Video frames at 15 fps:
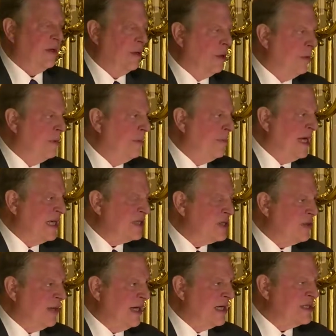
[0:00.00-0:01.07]
Urban Mass
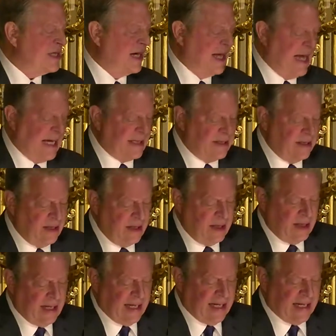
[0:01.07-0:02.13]
Transit Act,
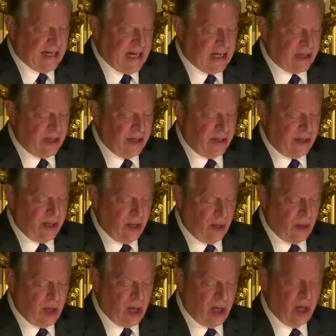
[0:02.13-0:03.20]
and I could
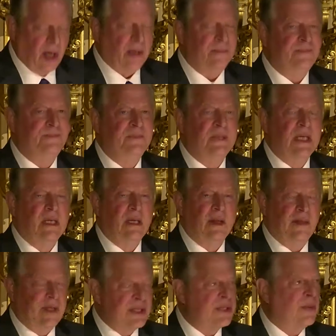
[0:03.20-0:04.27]
go on.
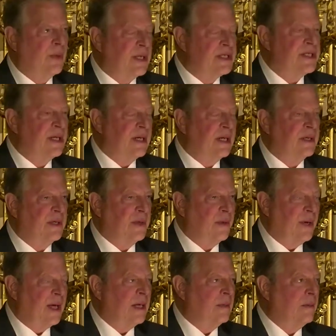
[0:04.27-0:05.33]
This was an
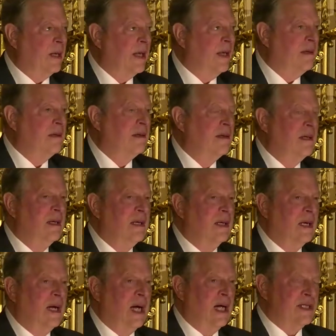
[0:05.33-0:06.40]
incredibly
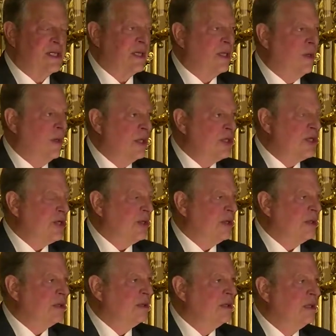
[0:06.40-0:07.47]

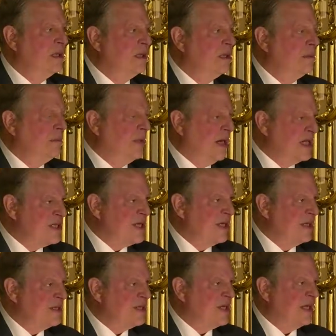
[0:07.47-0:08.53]
consequential
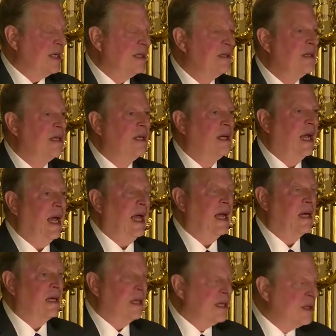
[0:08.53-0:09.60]
presidency
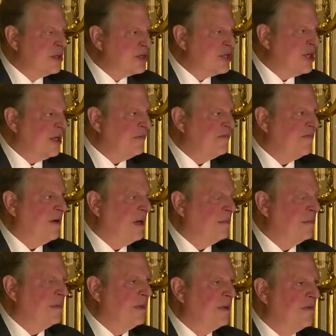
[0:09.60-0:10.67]
and leadership
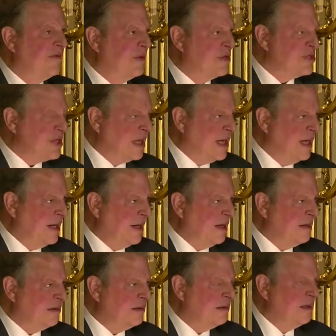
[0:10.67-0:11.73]
from the First
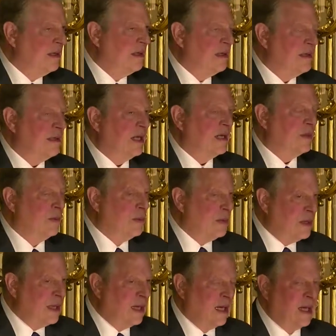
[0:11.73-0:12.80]
Lady that
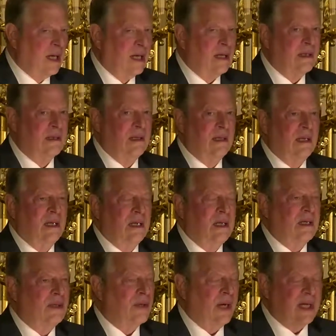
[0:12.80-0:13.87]
really
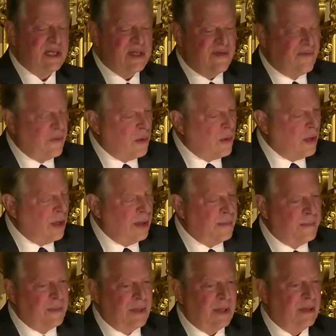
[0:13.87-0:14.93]

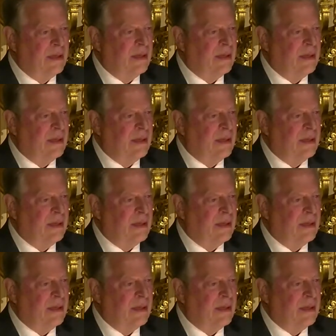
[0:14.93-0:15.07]
transformed